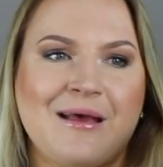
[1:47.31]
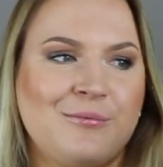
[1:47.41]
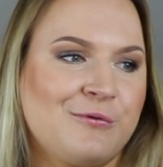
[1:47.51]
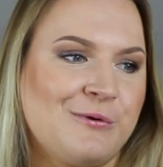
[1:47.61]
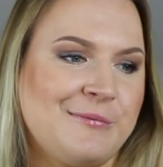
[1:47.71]

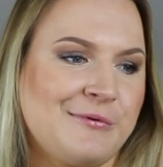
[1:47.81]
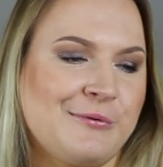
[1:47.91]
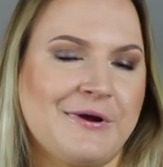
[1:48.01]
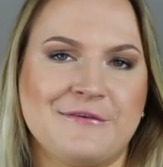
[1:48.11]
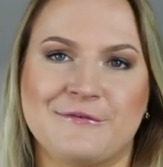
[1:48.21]
absorbed
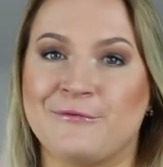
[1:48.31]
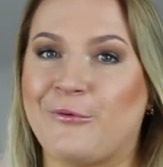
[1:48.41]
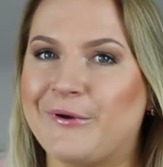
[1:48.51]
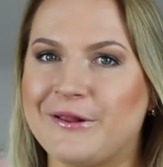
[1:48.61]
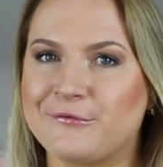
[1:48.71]
all kinds
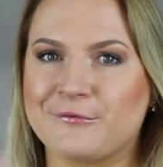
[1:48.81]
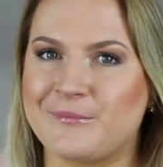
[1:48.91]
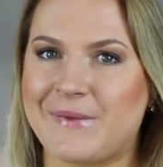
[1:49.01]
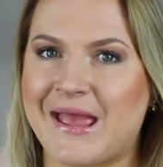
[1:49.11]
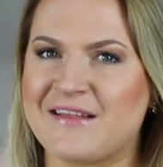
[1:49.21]
of oils
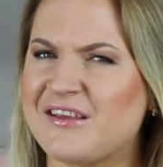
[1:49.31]
from my hands.